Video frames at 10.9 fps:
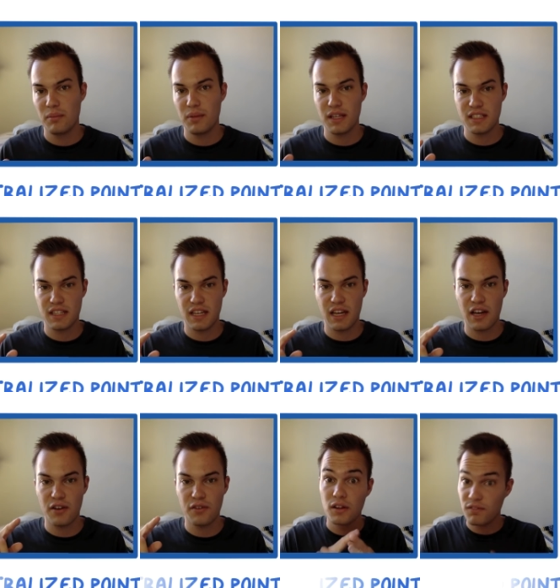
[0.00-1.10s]
Plus, they
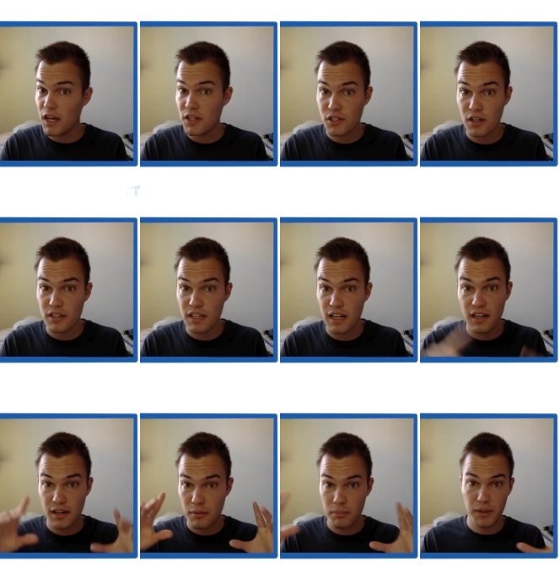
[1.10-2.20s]
have flashcard deck
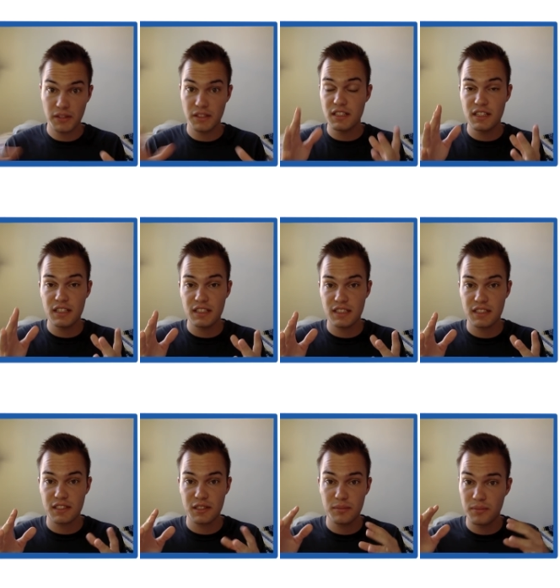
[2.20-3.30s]
built into the
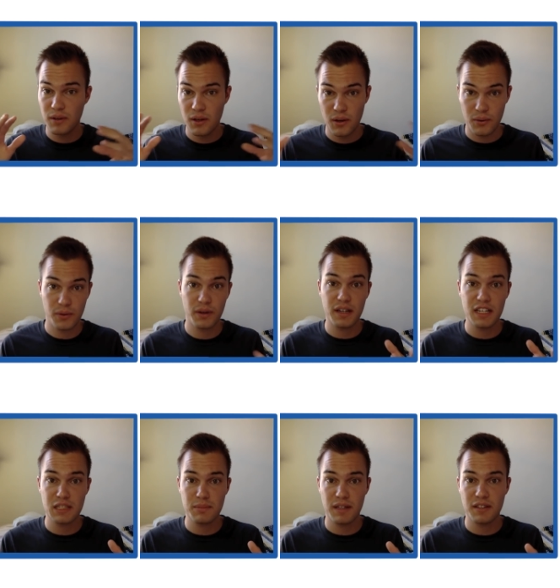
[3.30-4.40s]
system,
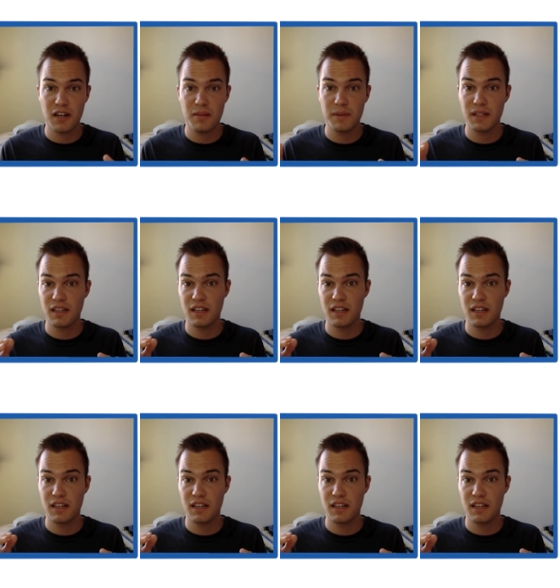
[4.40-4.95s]
organized by topic,